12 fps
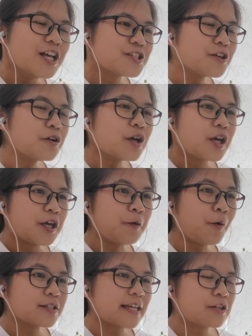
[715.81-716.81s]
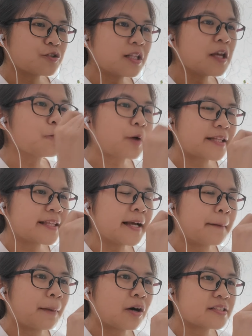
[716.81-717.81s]
So he was actually
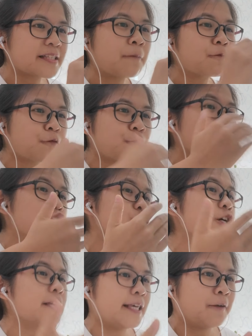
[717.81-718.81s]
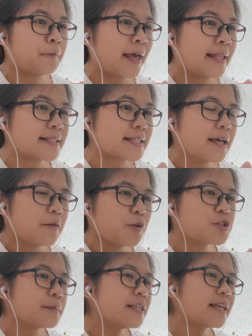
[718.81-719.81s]
writing about some future events,
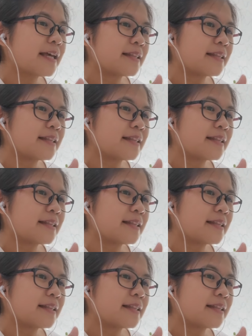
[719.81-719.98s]
which means